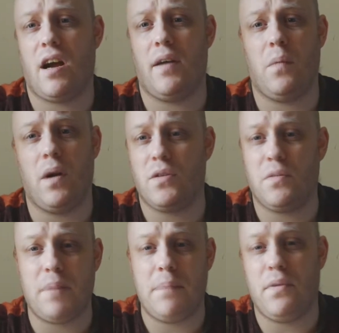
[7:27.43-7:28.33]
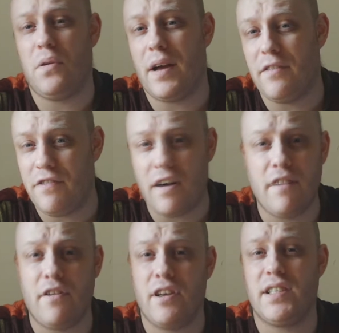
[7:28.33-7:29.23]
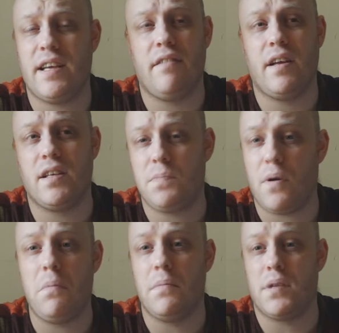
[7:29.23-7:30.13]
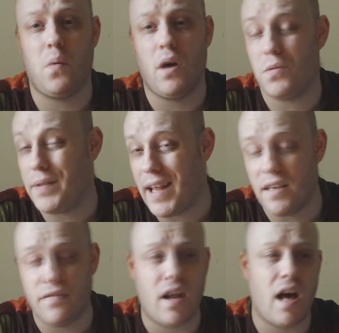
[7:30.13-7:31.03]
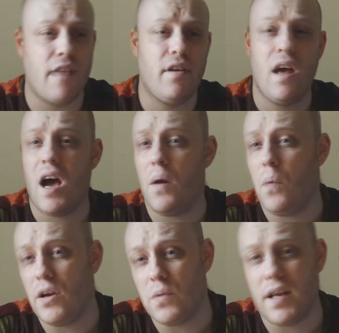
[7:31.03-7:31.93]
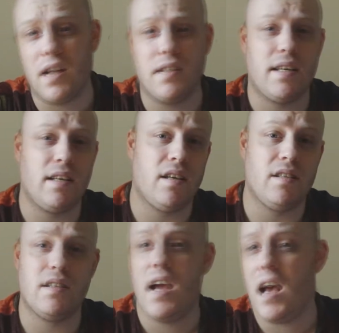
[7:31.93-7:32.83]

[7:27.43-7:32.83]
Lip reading: I worked with people who had very, very serious problems. I worked with end of life. I worked with Huntington's.